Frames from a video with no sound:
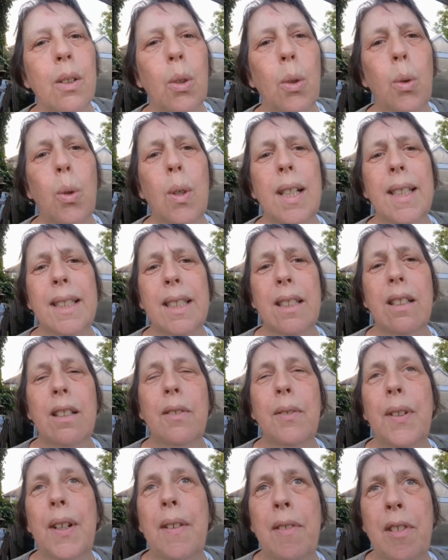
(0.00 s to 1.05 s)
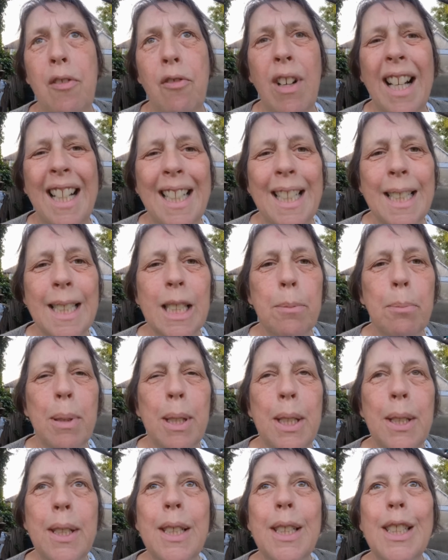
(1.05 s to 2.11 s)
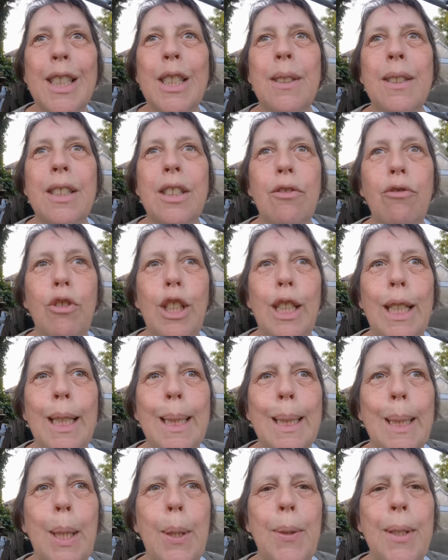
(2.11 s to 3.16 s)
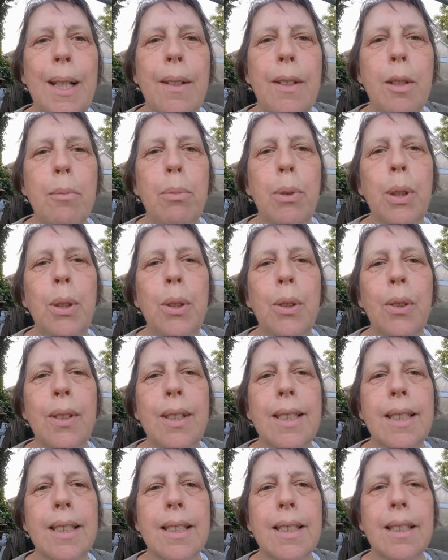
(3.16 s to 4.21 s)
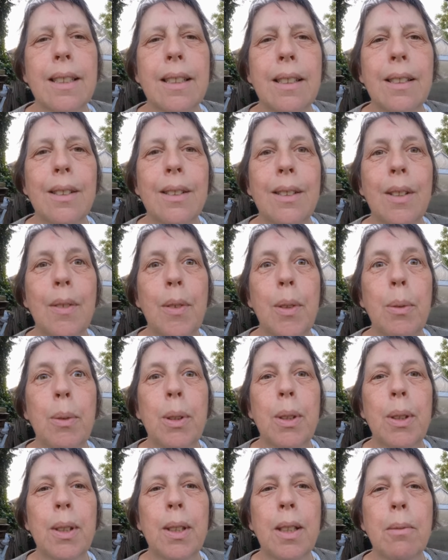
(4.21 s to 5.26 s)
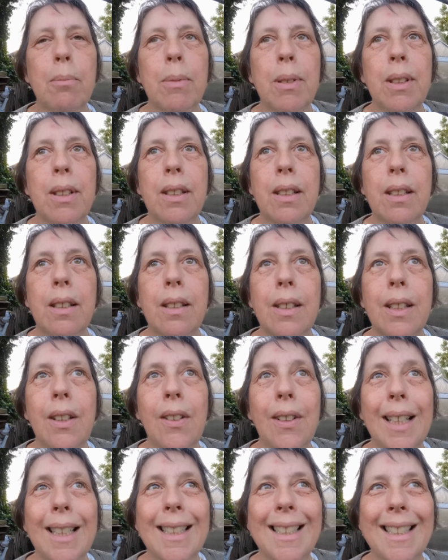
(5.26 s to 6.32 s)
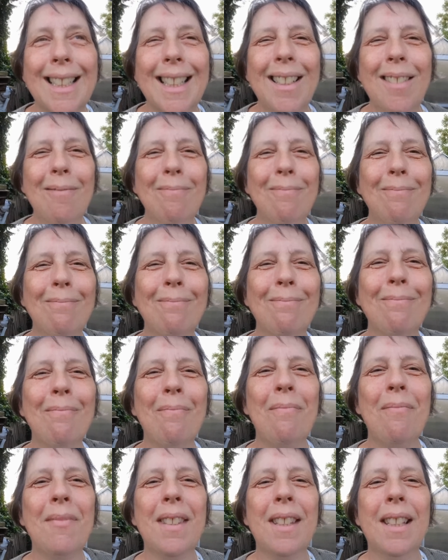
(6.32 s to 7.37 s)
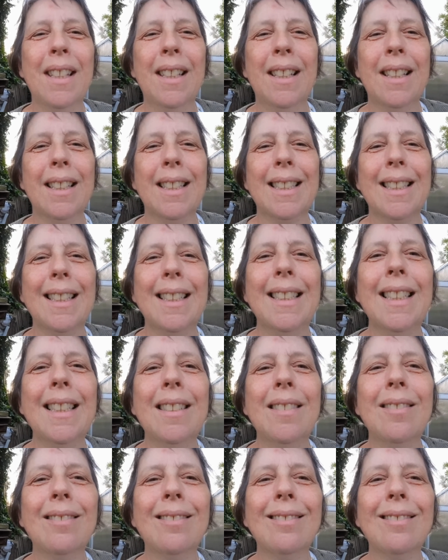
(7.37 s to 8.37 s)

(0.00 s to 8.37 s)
quite a lot of heavy rain in this period, so it's really slowed down the progress of the work, but they are getting there. Exciting.